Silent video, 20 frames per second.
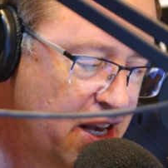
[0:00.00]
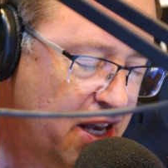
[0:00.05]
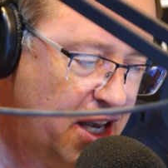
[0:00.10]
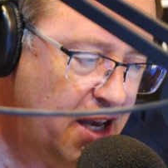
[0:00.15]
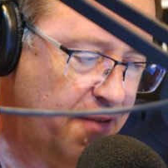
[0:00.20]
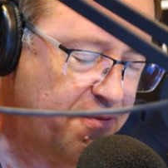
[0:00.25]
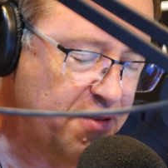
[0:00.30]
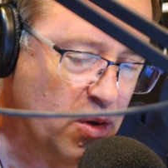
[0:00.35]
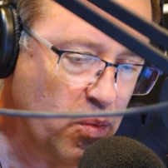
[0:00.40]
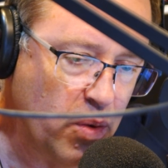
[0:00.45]

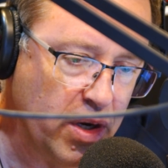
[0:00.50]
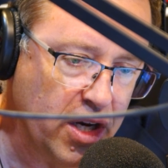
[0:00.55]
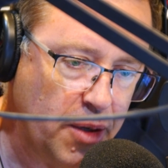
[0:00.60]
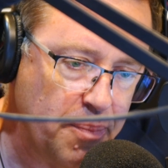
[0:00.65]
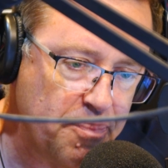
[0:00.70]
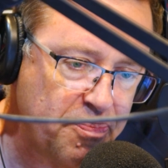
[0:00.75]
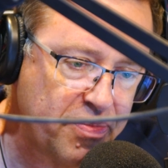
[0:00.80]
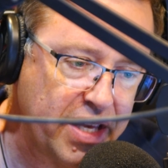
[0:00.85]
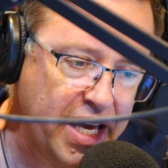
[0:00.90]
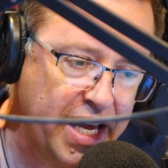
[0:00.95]
if you
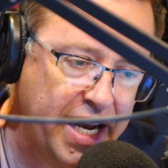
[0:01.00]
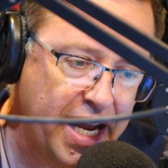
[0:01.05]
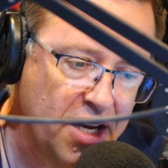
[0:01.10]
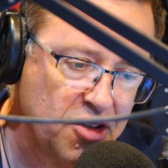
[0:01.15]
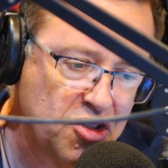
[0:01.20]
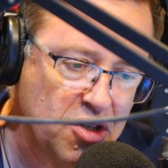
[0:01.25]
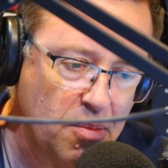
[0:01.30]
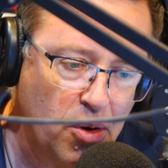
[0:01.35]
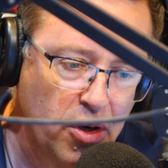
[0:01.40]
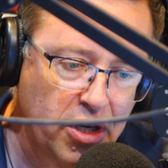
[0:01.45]
will. And
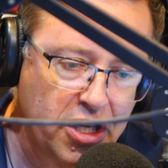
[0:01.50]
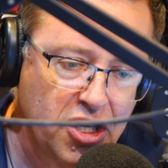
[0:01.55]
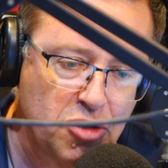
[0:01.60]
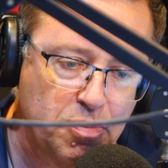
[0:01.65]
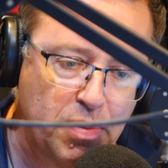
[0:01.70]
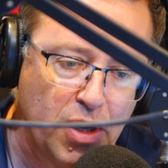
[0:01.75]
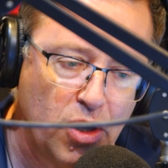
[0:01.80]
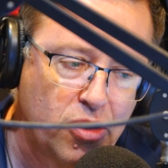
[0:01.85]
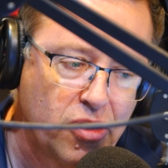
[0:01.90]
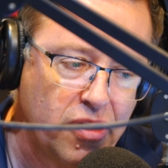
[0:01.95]
as a
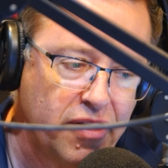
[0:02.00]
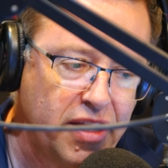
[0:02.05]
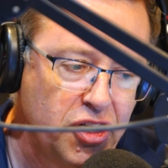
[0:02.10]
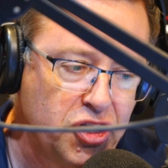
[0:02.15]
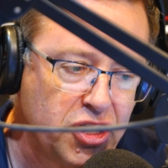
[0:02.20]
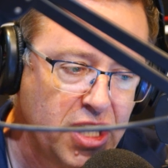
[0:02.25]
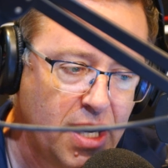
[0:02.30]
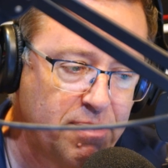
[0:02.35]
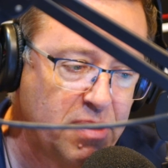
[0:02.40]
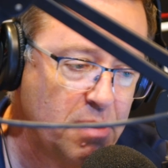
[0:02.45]
mortgage broker, they
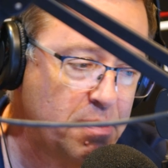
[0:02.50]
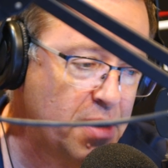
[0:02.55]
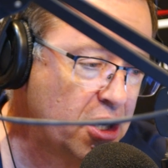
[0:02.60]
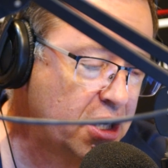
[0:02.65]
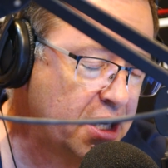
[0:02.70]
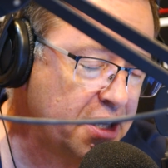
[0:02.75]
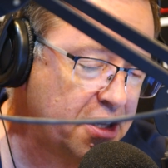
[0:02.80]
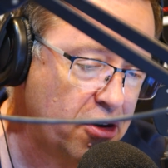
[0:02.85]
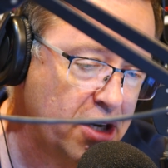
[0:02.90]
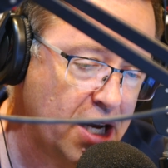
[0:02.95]
shop the
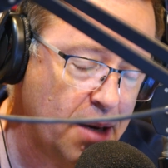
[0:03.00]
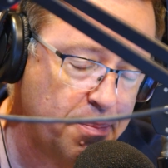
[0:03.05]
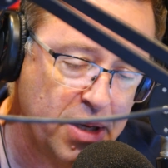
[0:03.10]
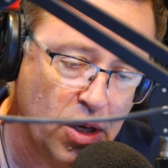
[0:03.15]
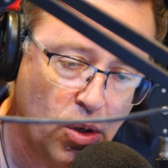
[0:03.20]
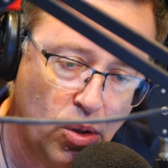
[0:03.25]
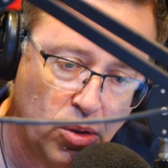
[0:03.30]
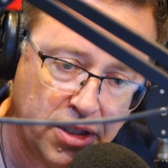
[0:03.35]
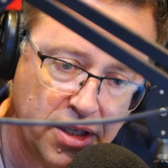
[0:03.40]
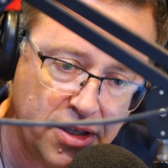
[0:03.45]
market. They're not
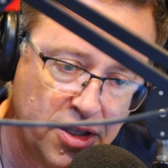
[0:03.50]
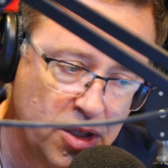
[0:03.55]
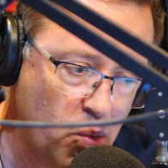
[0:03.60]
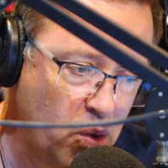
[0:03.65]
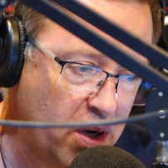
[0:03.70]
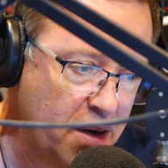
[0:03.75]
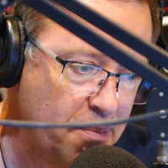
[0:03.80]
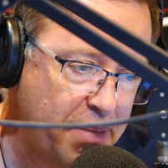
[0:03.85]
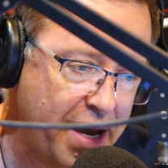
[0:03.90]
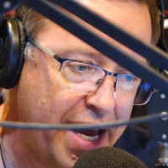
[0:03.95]
beholden to
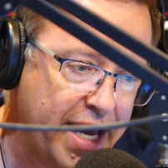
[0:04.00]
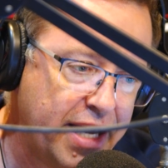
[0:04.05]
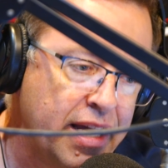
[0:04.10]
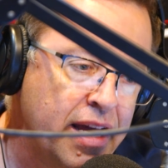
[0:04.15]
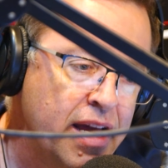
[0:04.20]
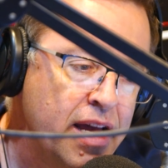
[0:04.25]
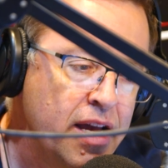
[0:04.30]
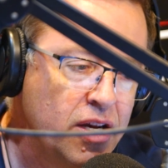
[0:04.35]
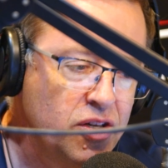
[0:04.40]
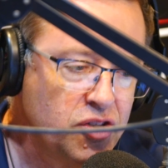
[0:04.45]
one bank,
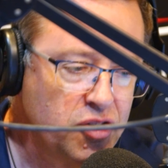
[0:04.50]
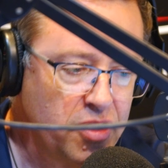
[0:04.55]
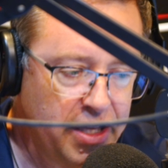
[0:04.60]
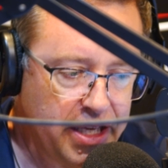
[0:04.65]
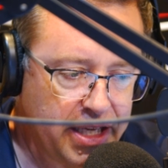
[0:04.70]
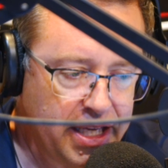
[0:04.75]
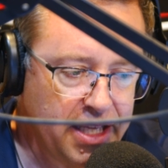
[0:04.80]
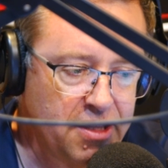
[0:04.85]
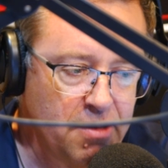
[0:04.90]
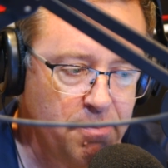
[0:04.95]
so
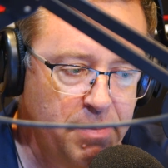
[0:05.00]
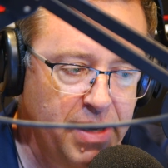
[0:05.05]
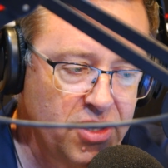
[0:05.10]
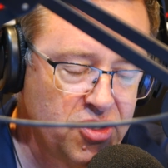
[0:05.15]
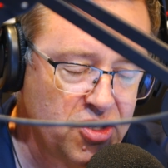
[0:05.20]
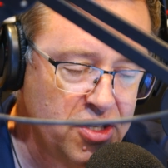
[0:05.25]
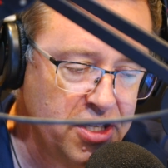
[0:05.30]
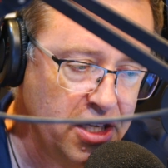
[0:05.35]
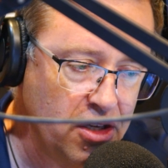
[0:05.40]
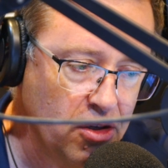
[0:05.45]
they get the
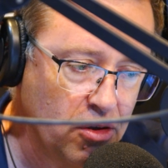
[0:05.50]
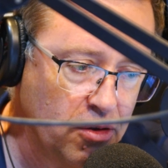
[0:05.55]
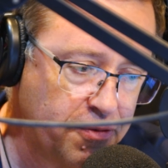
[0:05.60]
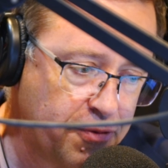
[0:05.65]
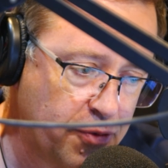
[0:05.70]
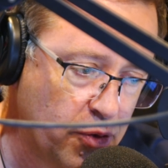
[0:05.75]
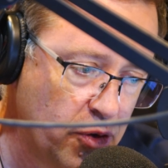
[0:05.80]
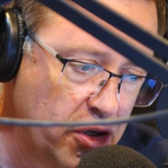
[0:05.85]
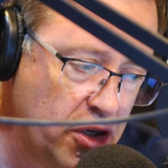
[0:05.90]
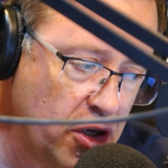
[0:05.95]
best deal
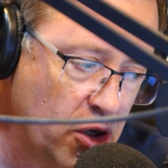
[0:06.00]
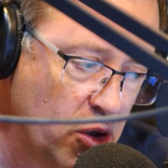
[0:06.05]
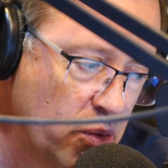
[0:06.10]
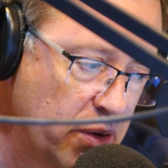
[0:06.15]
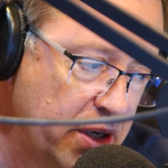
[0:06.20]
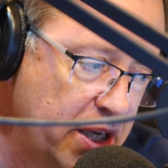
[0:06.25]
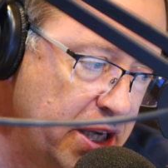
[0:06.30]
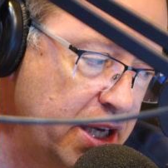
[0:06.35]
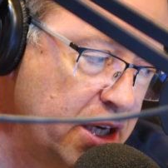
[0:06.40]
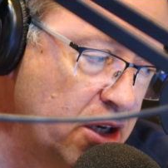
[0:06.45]
for
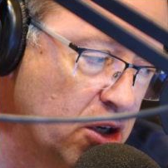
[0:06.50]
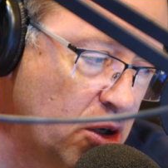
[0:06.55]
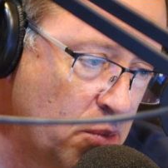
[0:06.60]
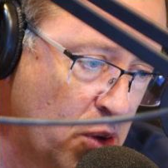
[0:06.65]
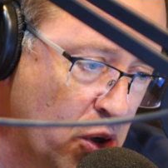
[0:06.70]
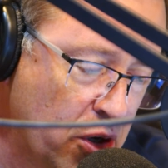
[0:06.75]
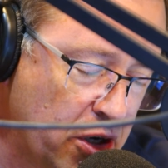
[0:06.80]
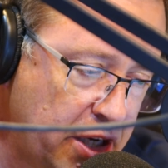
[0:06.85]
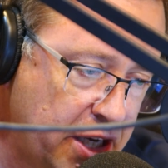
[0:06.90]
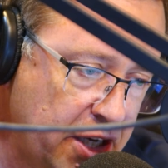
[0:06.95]
you. Eagle
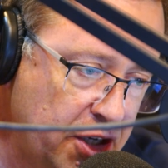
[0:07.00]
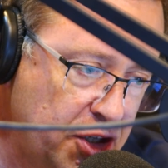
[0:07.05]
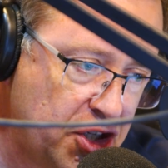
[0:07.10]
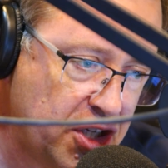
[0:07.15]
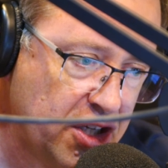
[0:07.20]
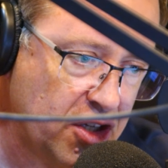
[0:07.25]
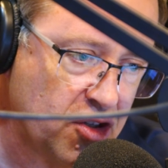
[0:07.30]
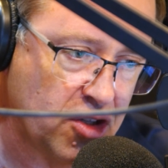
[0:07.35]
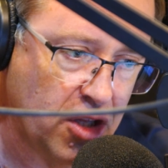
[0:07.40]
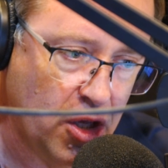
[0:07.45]

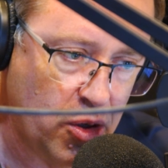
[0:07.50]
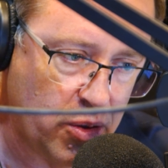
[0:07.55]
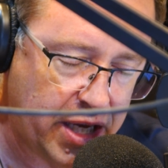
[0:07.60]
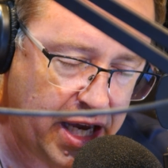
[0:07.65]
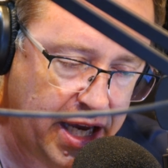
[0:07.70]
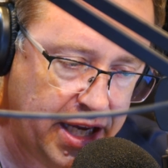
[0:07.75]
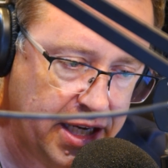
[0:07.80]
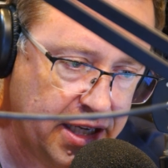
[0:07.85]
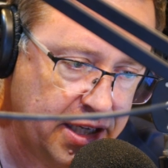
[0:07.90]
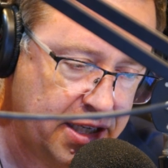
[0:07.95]
Mortgage is
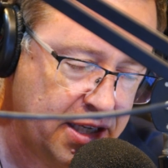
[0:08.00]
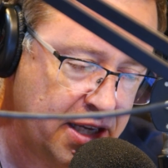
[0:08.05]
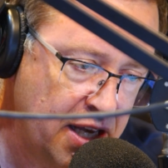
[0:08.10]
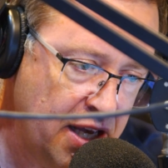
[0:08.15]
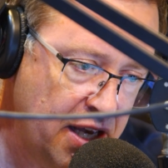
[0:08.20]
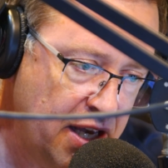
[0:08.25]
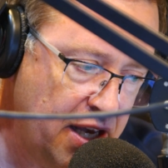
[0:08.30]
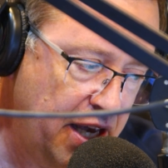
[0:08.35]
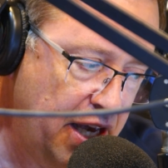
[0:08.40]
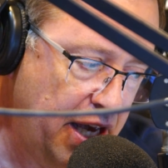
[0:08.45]
located
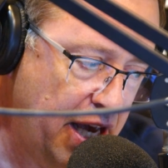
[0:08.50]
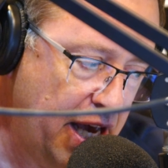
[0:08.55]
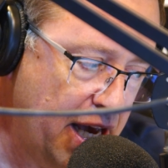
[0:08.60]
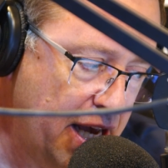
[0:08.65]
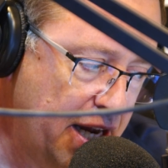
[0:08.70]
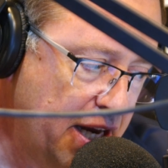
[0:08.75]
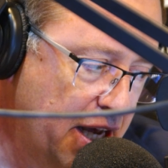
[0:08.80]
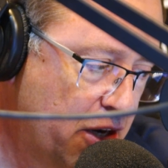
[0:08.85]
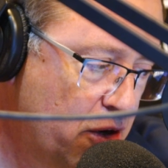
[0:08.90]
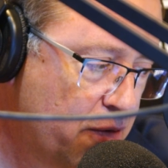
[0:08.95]

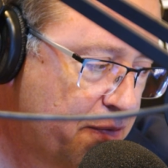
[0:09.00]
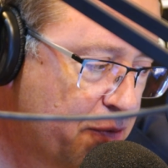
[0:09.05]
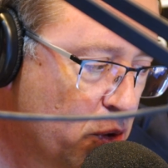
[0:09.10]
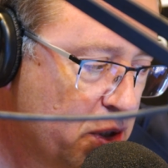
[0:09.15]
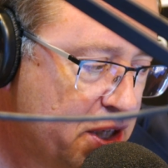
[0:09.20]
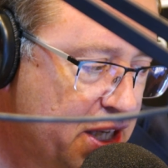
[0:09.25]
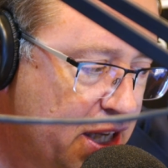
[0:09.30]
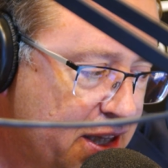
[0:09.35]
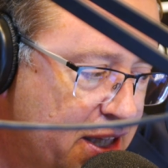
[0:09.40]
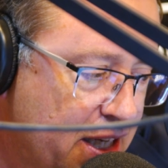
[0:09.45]
at 114th